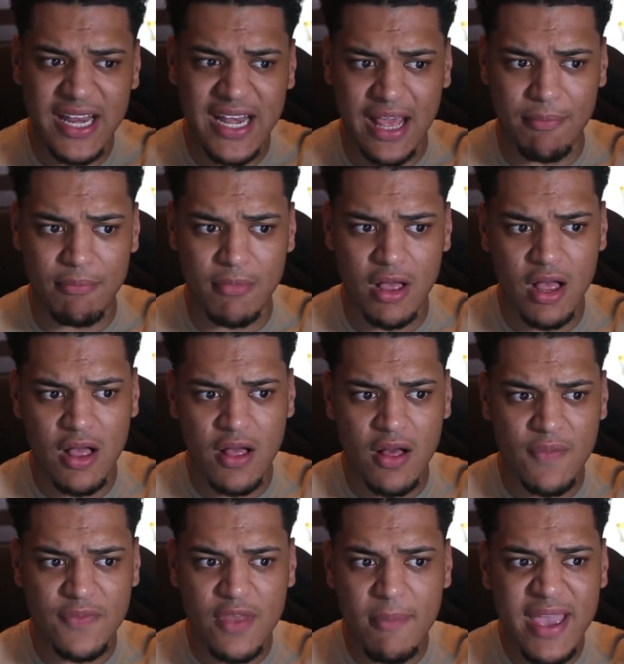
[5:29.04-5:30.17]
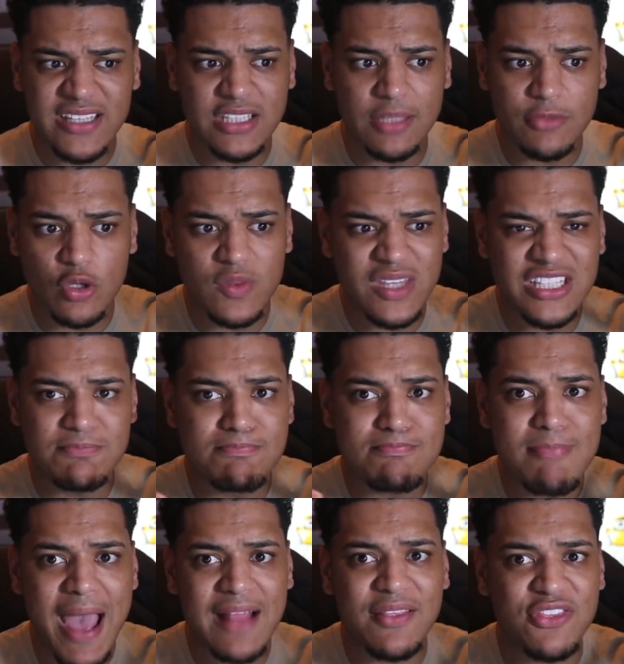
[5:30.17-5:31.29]
in him that makes him do these
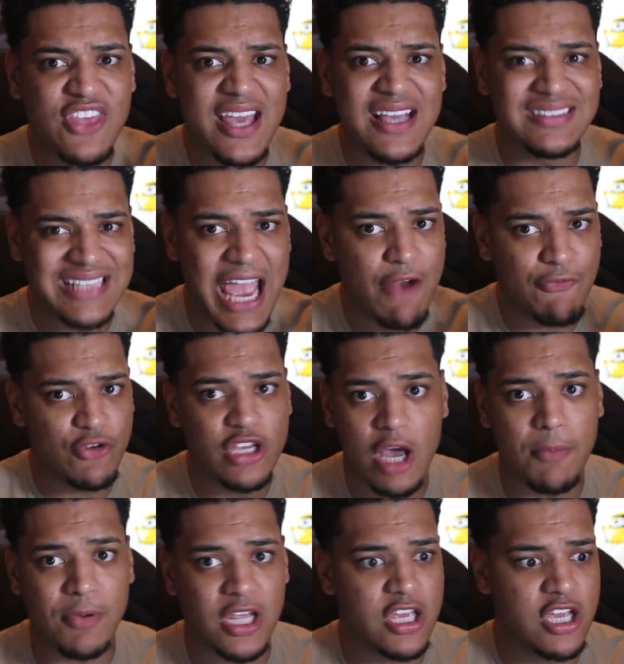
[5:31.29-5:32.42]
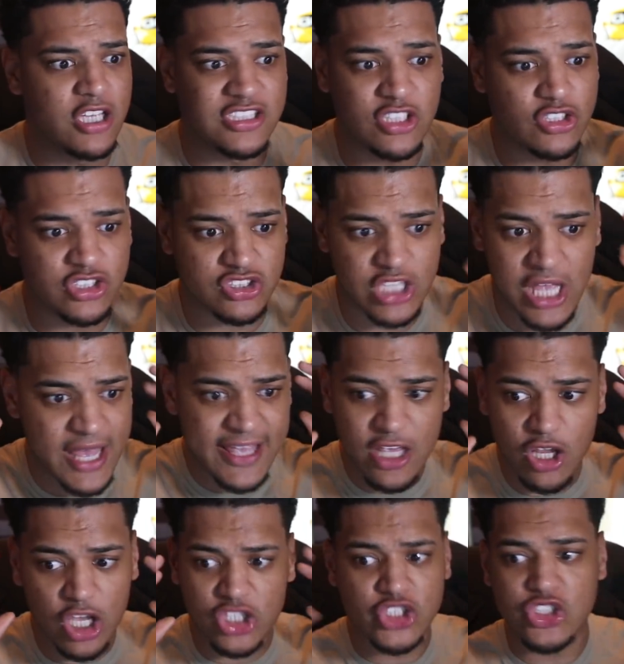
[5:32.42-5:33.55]
mad things every couple of years. You'll
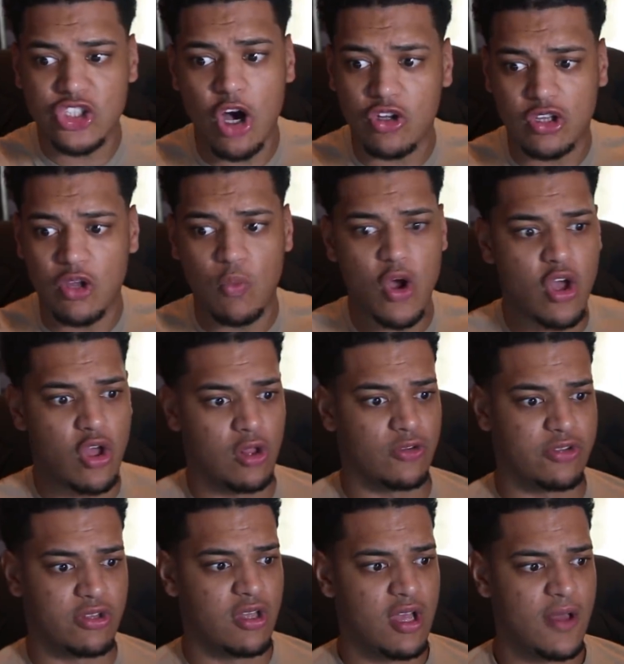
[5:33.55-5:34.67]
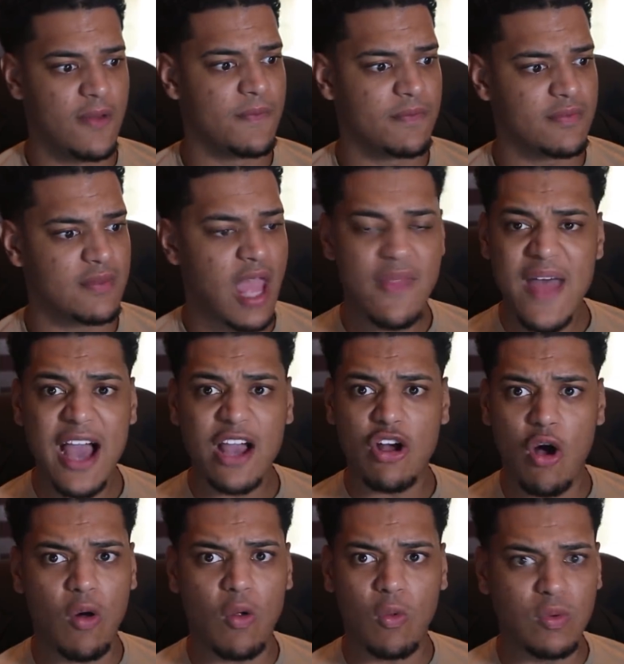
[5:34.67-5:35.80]
like shock the world. And that
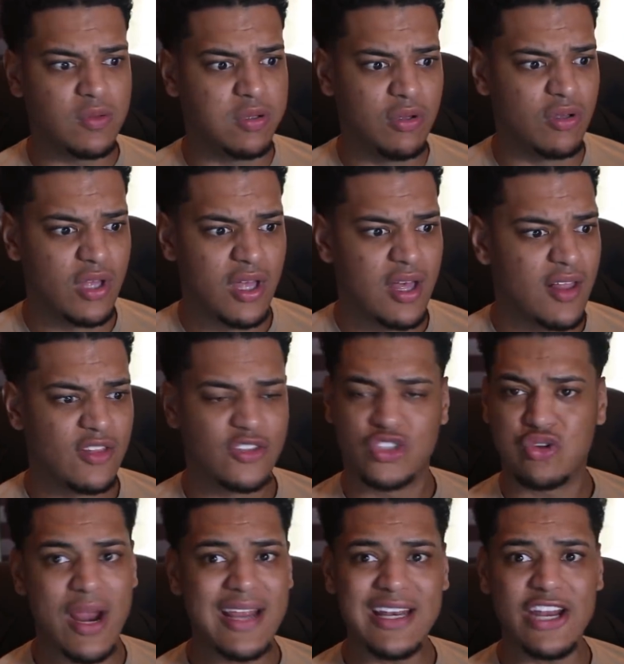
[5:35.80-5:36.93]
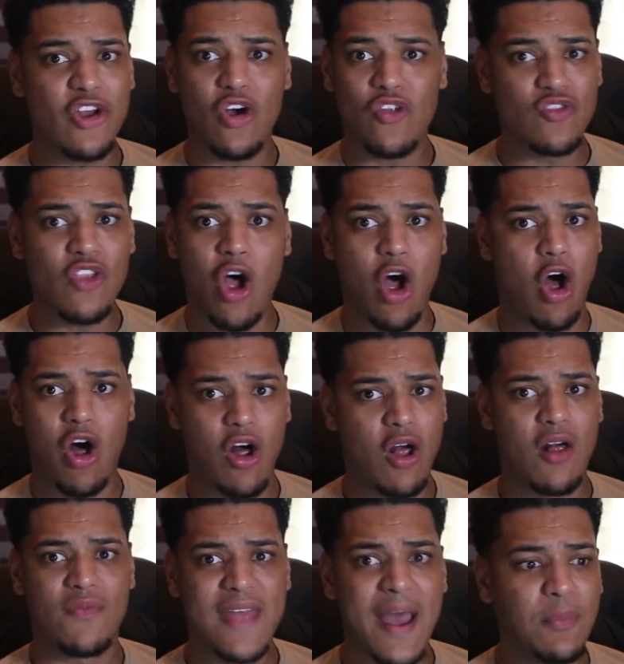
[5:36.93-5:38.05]
goal, training or not,
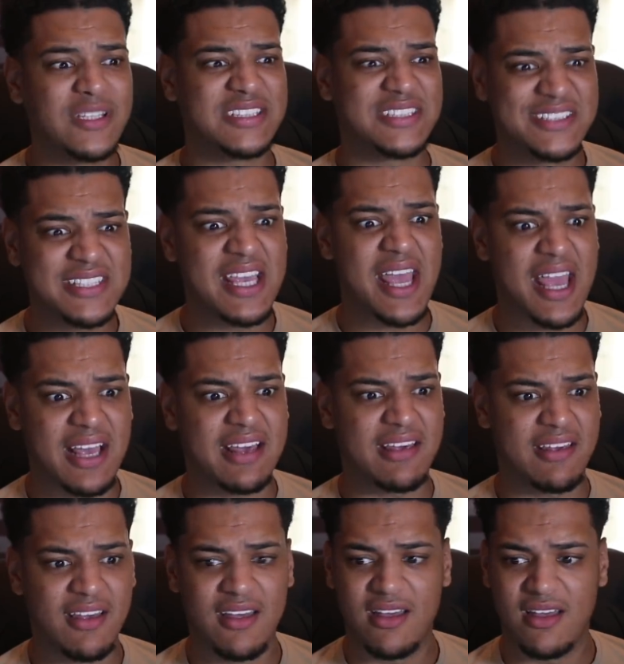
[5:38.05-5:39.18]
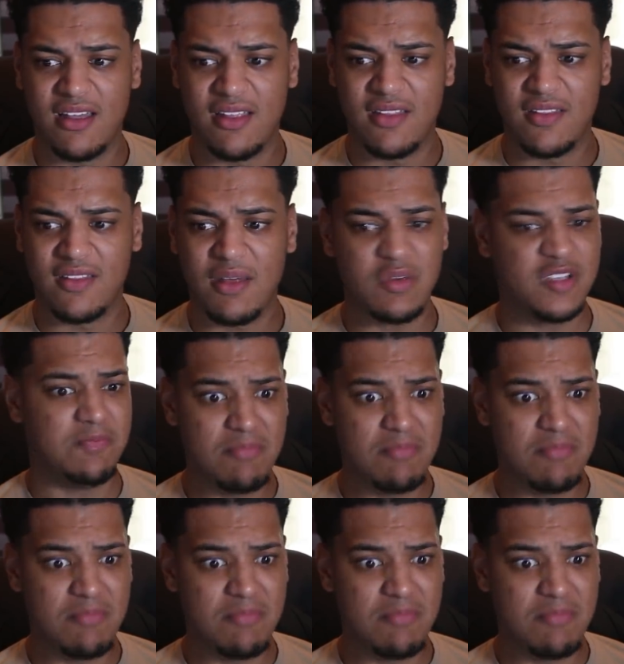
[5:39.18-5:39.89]
that was sick. That was